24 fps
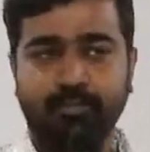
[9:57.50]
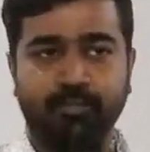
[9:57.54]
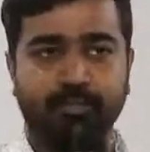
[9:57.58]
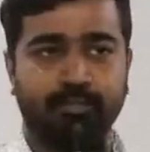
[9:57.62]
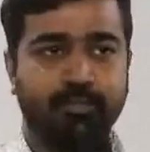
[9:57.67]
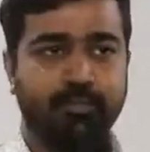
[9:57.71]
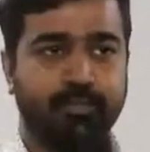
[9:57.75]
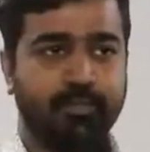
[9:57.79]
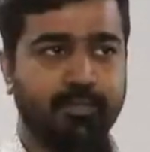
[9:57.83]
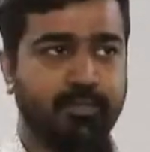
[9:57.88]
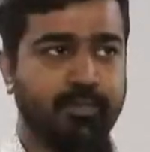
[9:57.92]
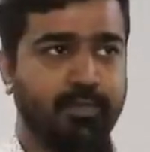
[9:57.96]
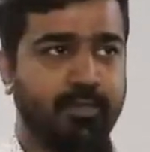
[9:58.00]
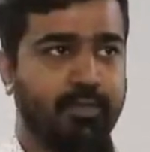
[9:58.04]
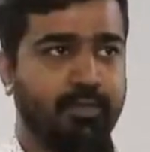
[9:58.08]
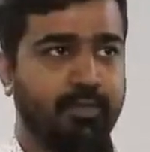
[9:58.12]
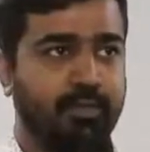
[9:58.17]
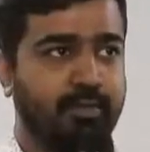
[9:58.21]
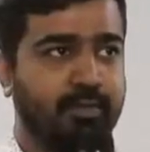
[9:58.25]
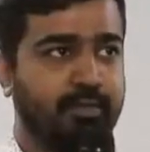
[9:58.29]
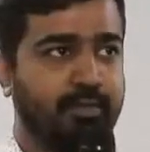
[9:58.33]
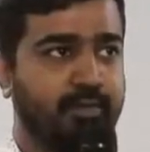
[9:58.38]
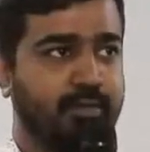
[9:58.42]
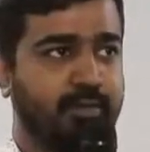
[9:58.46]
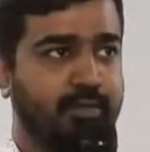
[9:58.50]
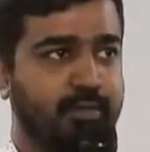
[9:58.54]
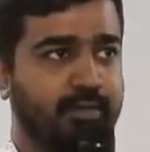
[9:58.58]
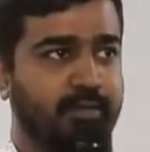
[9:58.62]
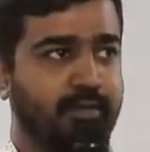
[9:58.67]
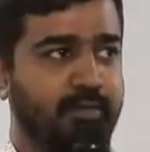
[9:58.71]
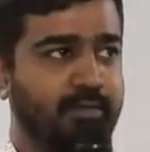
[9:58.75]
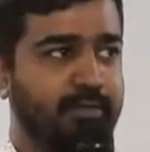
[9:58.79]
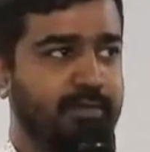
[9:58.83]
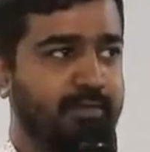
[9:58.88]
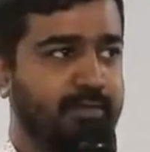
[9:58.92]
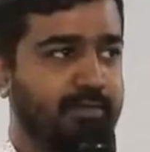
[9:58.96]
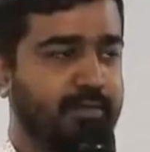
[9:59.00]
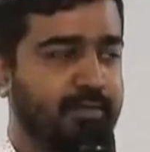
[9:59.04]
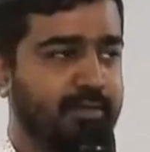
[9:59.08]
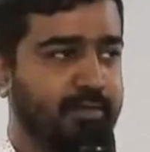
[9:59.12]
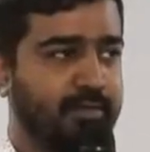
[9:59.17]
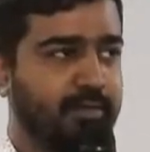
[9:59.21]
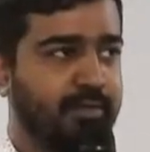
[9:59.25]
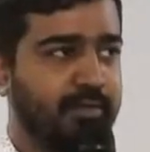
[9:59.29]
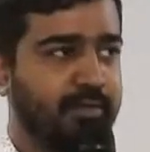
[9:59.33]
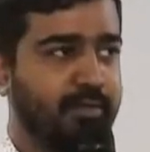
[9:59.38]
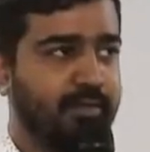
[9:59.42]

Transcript: No one is speaking in this clip.